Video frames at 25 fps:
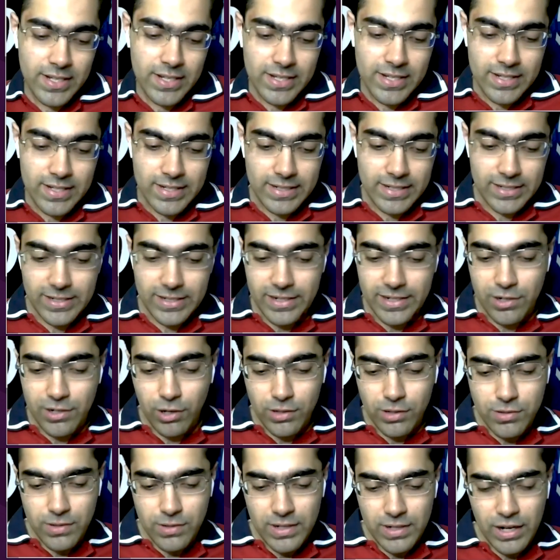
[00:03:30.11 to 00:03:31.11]
It
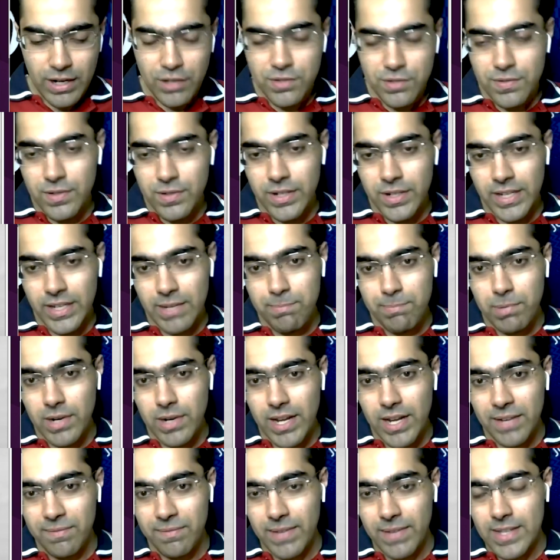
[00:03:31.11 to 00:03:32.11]
also allows for a keeper like
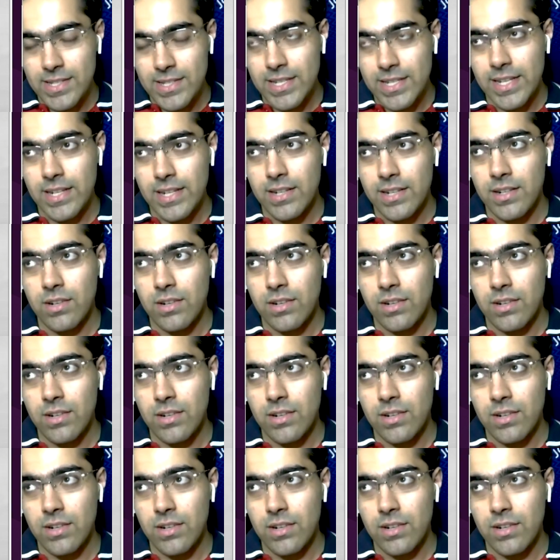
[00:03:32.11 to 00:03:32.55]
Meslier